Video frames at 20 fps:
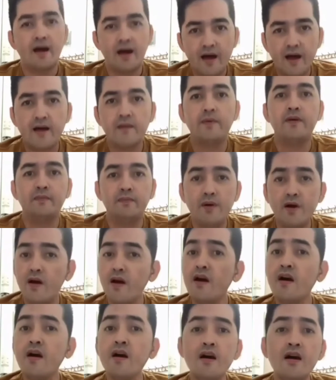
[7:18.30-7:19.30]
Happy
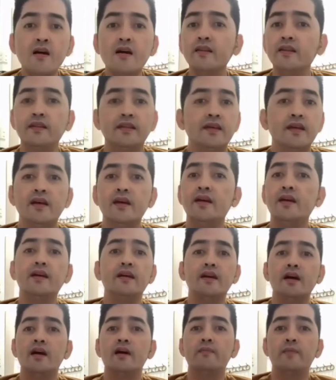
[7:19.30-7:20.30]

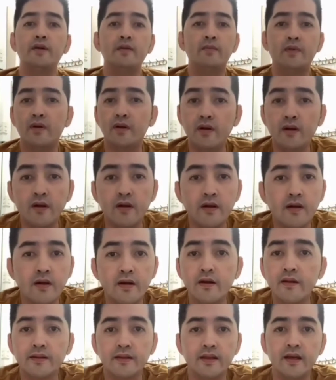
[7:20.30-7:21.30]
birthday, happy
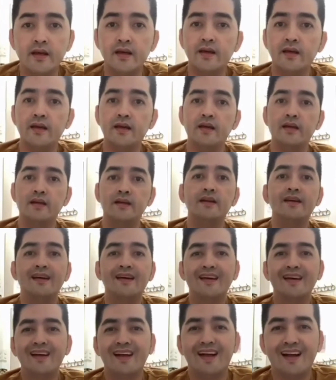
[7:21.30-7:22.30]
birthday.
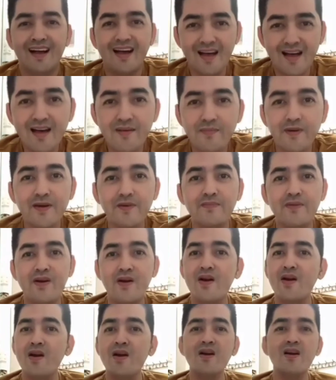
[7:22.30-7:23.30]
Happy
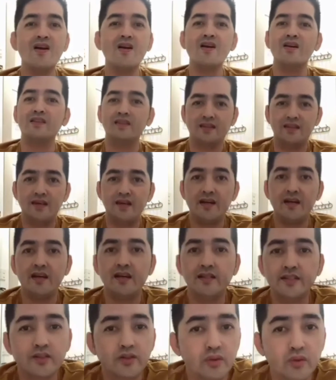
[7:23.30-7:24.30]

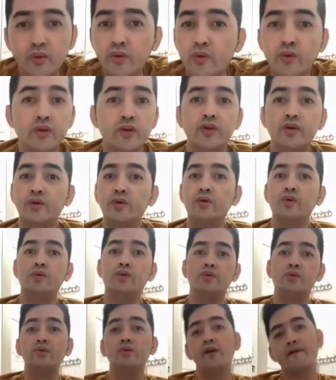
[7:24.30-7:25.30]
birthday to you.
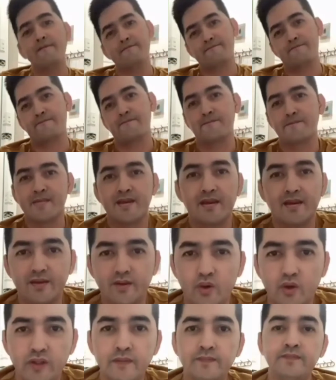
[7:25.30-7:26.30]

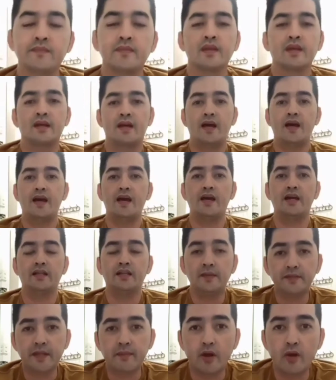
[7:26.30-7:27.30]
Yun.
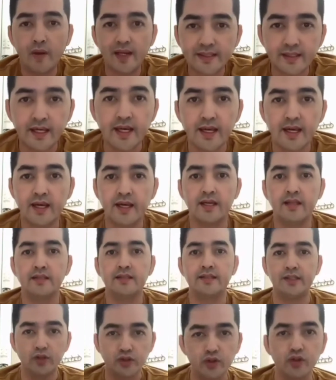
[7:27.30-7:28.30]
And keep safe always, Gi.
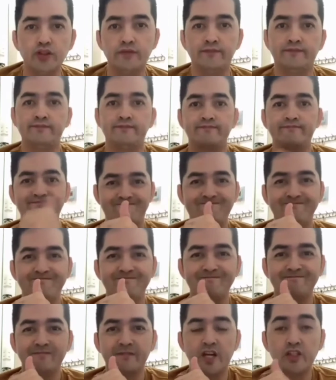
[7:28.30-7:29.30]
And see you soon.
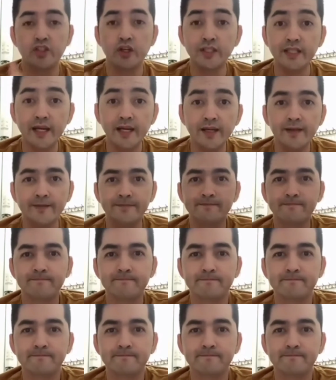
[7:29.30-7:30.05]
Enjoy your day.